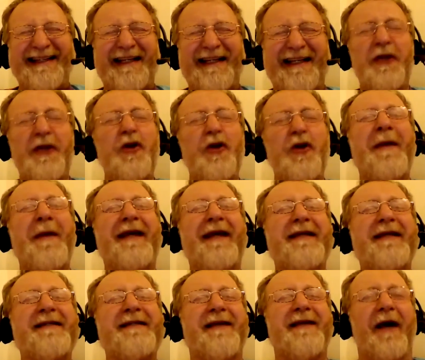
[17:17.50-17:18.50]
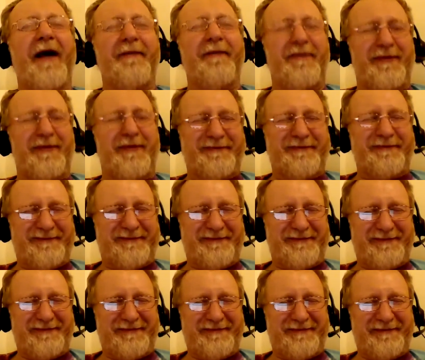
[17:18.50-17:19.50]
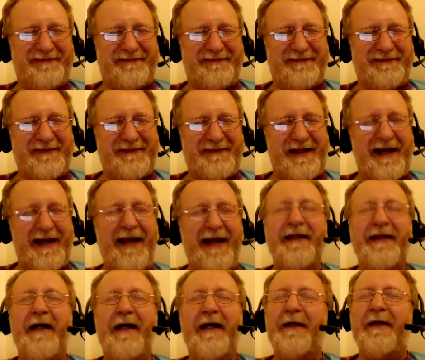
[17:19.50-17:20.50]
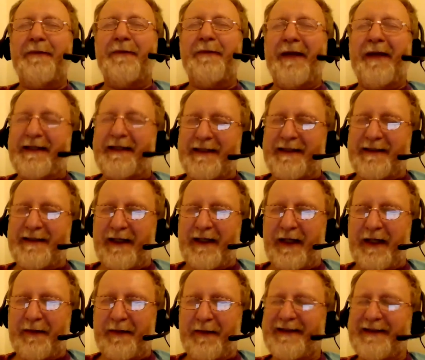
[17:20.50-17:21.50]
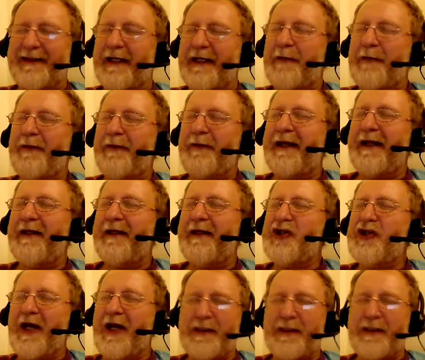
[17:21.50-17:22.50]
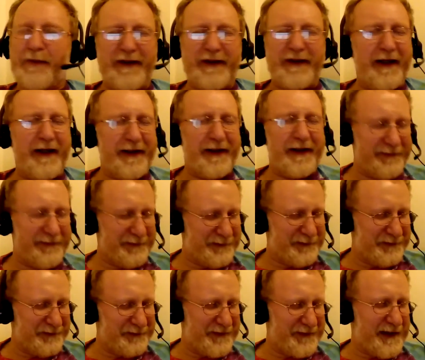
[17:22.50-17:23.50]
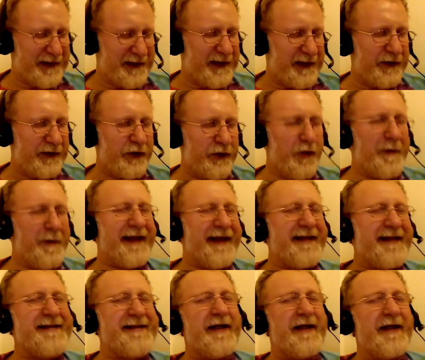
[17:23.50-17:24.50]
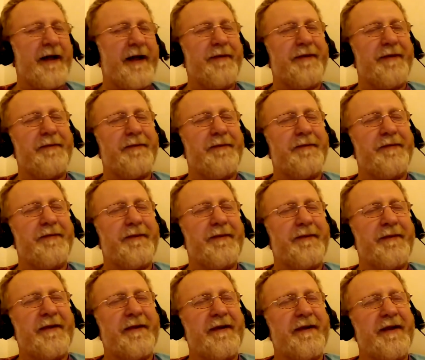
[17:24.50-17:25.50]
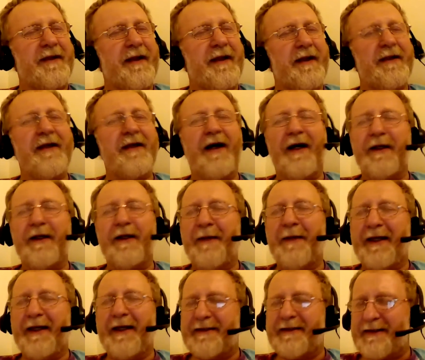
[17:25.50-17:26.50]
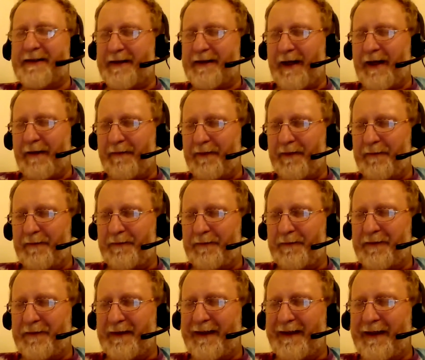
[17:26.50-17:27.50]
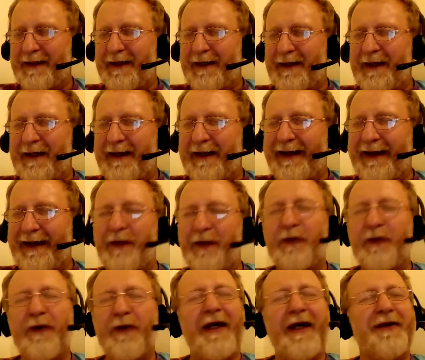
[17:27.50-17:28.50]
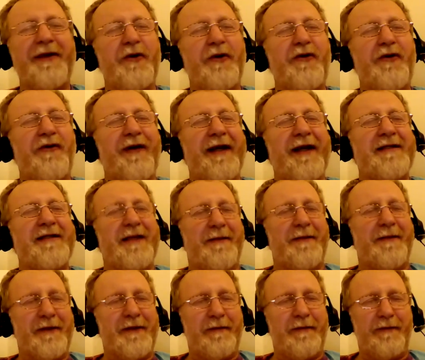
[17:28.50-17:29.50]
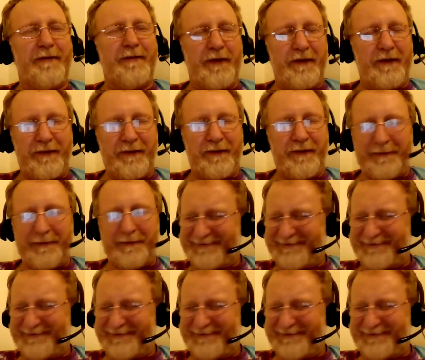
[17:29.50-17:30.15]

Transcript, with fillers: you make a step and the god makes a step. It's like playing chess with God. You make a step, and God makes a step. And together you create something beautiful.